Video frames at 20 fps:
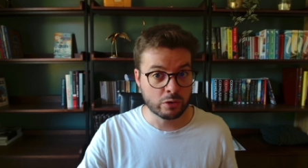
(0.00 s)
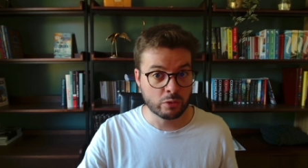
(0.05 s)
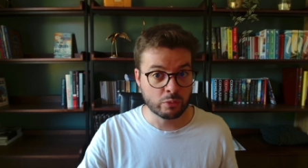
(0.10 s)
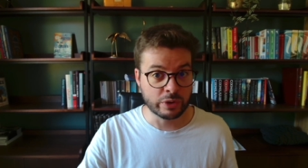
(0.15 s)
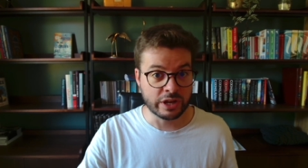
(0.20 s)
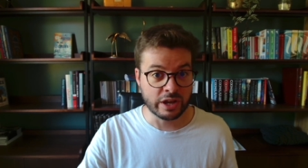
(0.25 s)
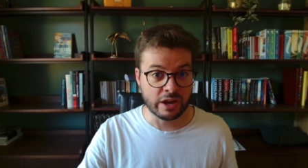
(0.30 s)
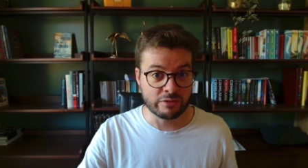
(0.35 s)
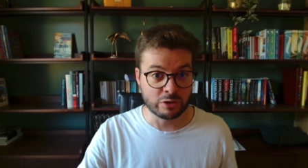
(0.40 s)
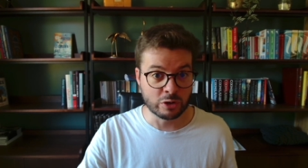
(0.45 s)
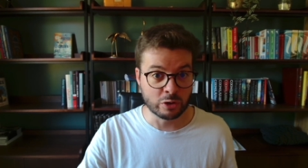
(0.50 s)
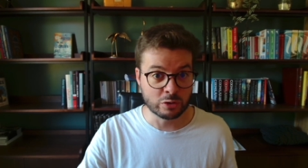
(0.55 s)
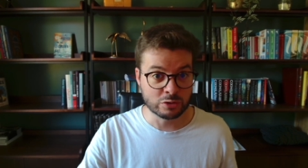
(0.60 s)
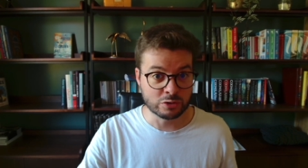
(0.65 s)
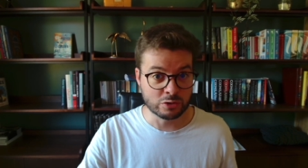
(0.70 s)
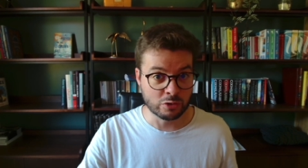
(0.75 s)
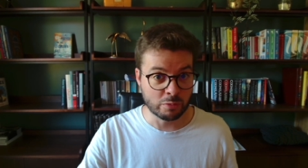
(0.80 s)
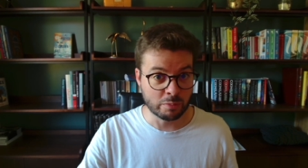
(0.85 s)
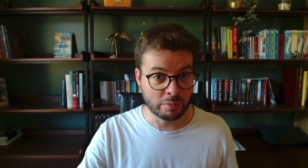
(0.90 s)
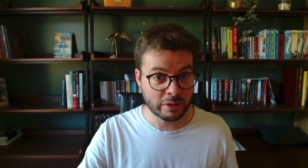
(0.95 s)
we have a lot
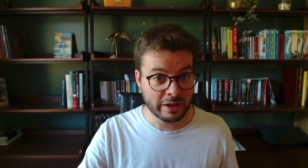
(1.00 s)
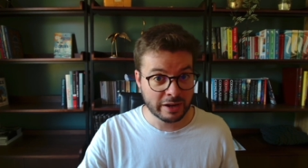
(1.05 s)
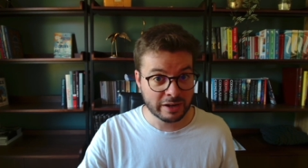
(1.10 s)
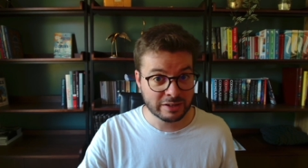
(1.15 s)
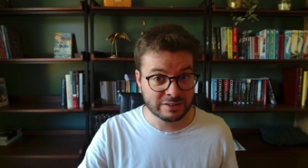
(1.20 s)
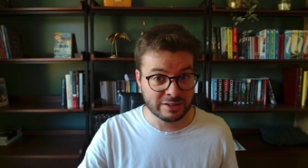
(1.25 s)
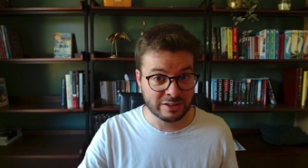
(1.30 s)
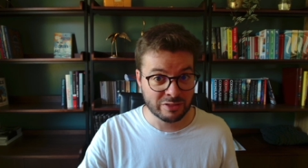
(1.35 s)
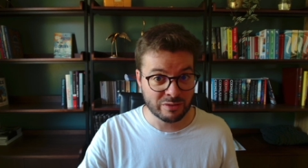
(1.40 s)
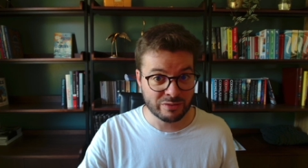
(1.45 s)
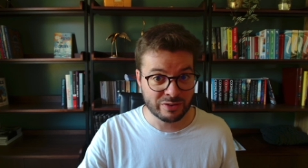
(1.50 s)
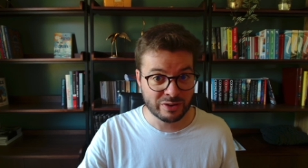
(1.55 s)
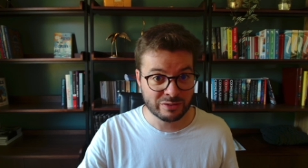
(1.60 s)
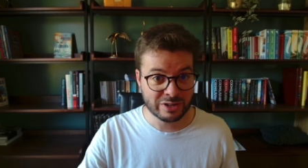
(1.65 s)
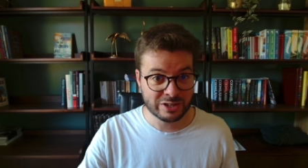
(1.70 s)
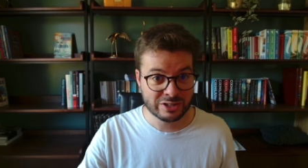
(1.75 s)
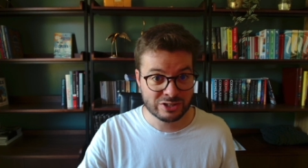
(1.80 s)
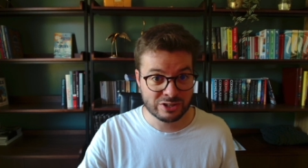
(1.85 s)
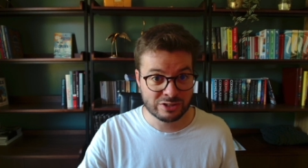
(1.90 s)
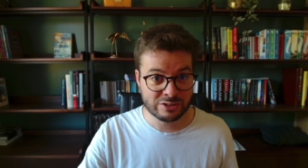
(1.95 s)
on our plate at the
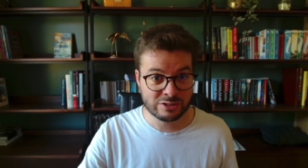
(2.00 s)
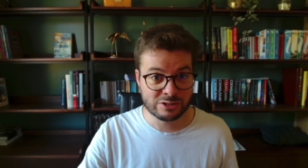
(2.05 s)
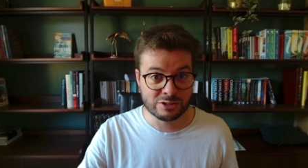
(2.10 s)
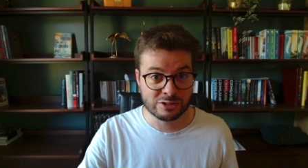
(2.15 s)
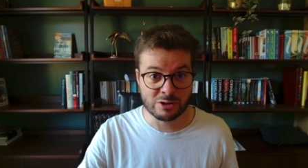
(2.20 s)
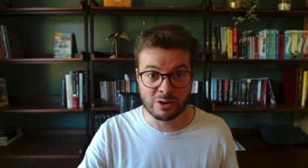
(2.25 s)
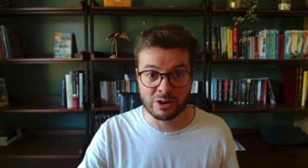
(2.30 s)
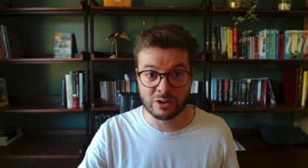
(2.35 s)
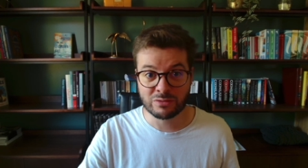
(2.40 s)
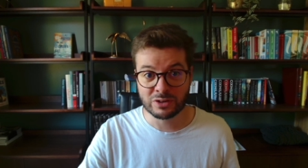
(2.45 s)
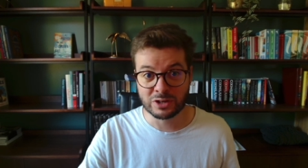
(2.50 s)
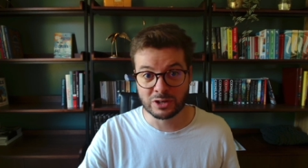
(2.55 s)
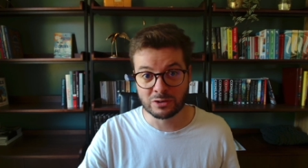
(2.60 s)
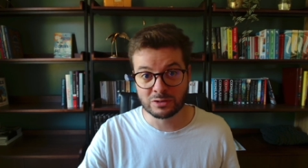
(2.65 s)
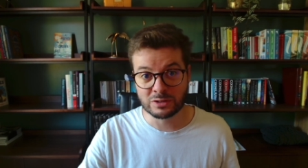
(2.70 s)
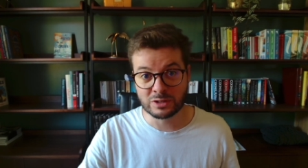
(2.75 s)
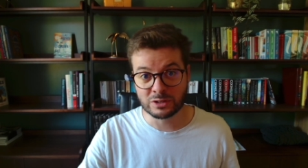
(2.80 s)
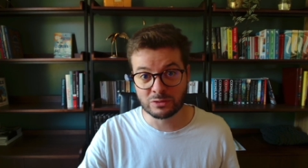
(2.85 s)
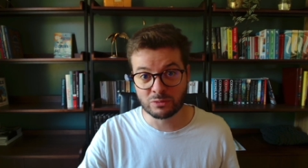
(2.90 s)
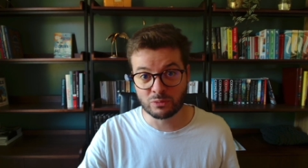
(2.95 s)
Foundation, so I figured
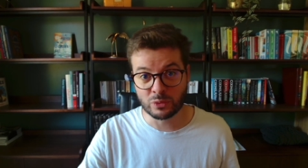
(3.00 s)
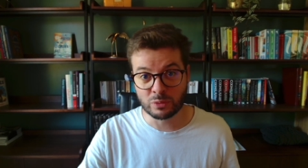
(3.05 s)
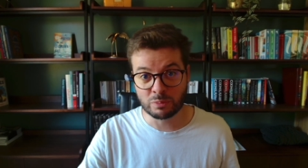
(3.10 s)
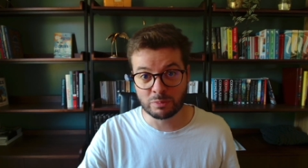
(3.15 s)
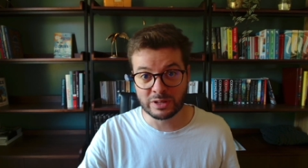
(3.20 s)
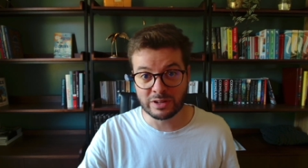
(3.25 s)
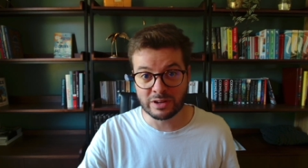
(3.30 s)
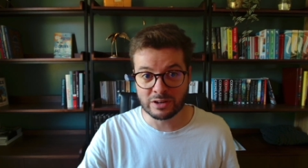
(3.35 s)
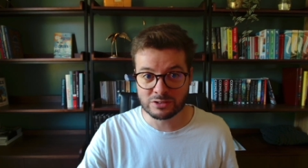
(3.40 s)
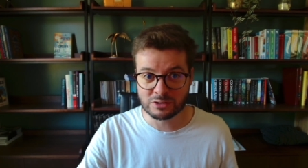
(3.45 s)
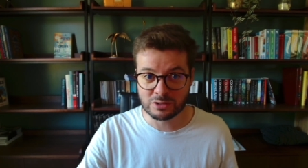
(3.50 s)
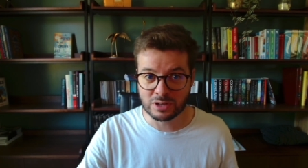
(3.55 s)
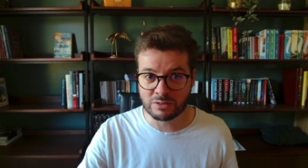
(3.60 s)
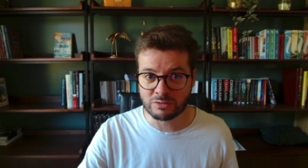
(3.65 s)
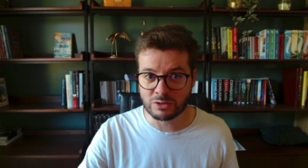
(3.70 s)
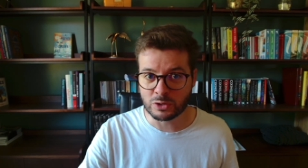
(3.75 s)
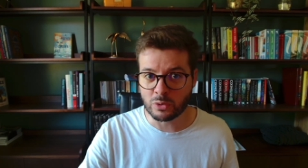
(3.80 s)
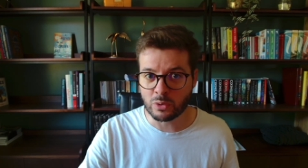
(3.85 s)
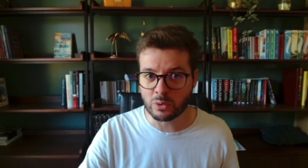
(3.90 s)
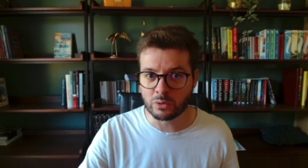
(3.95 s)
it would be nice to give
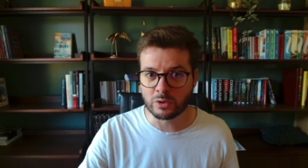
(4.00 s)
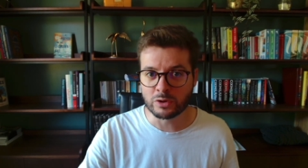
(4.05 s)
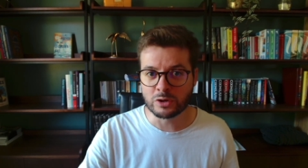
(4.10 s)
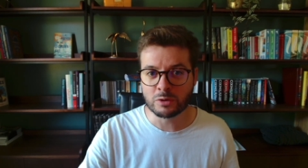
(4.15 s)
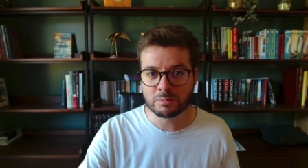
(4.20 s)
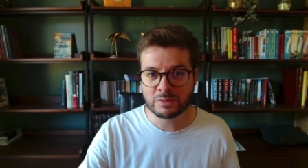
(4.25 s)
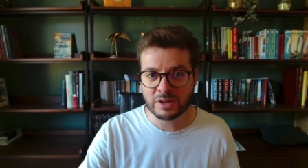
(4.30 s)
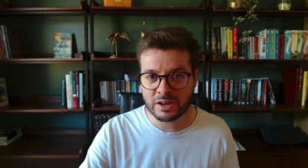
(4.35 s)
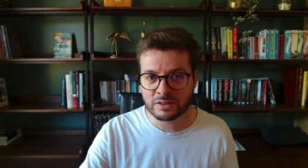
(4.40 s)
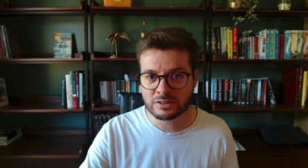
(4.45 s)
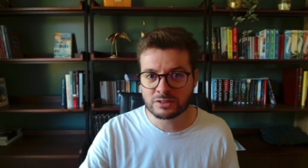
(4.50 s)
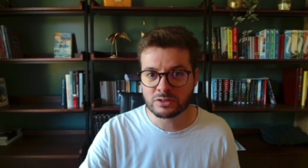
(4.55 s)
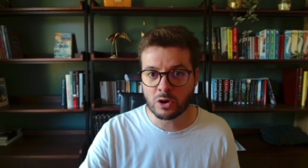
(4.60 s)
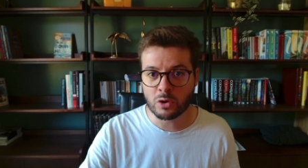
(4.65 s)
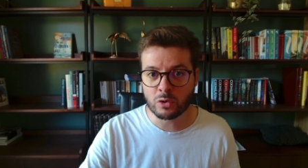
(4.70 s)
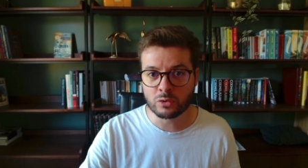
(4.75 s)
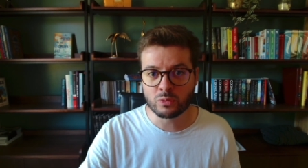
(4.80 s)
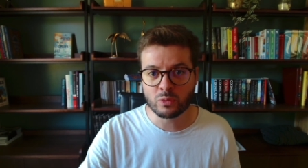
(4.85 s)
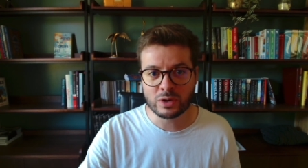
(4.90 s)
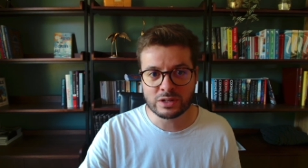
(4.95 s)
you all an update
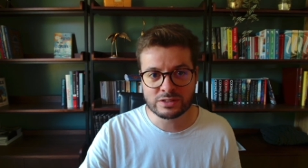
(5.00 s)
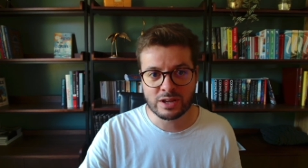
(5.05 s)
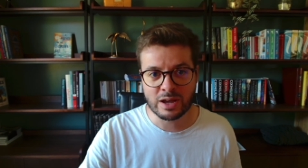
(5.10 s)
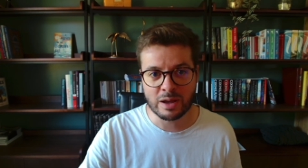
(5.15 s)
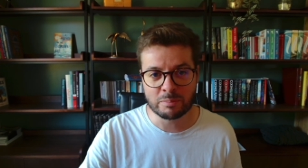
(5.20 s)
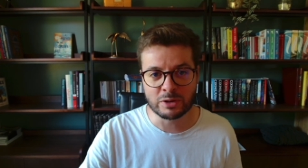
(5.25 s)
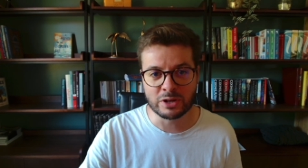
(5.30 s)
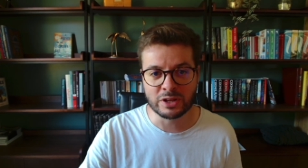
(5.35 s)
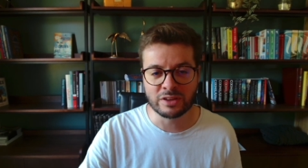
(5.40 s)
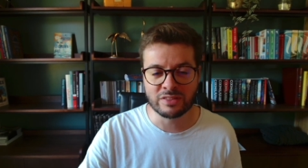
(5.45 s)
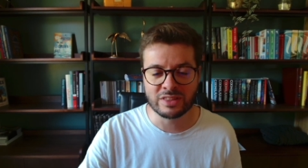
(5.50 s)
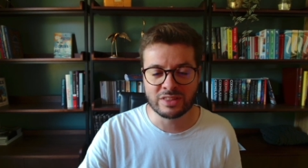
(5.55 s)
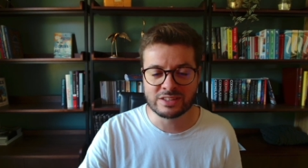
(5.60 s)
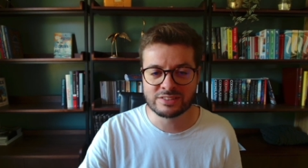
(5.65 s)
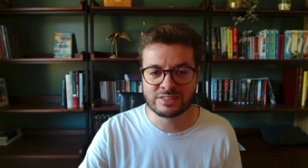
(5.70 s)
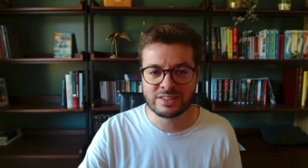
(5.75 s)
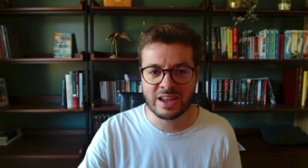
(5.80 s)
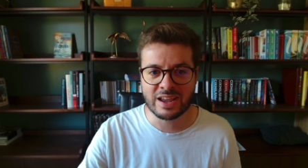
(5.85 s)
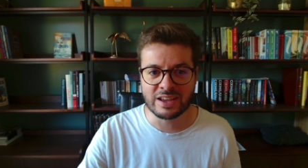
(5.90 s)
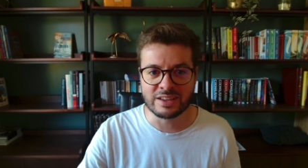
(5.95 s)
on what's happening these
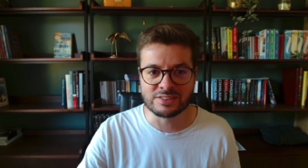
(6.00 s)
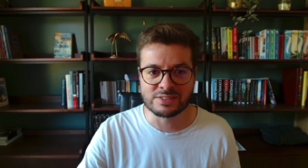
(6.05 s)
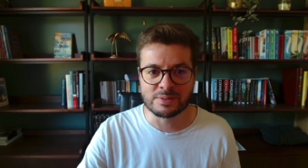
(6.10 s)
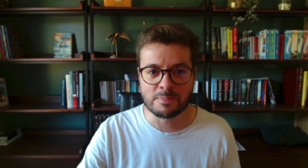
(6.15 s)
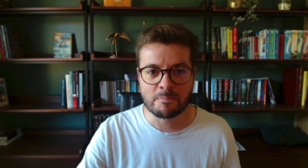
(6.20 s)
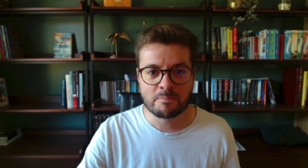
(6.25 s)
days.